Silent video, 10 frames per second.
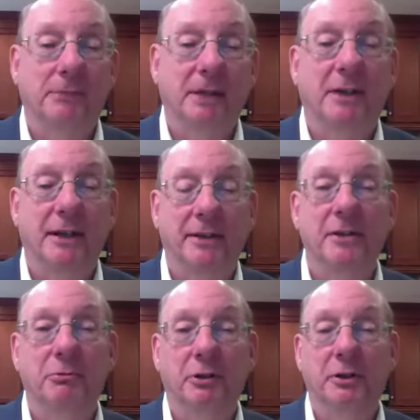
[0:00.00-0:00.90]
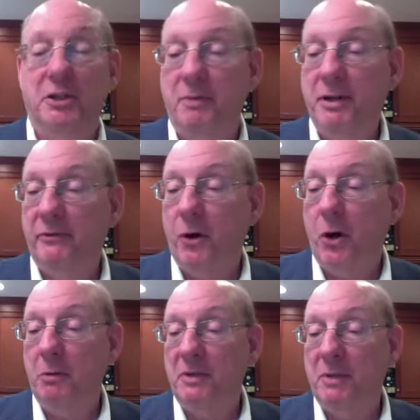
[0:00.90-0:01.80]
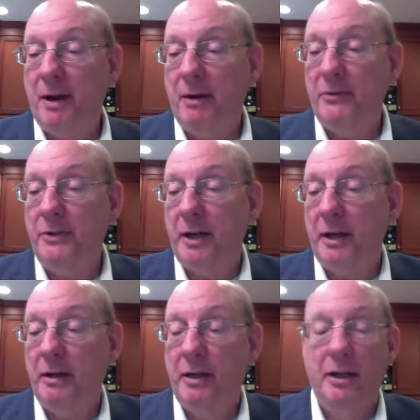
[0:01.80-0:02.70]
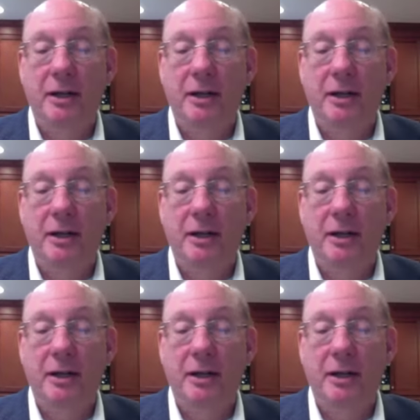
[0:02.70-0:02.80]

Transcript: I, I think it really speaks volumes about uh,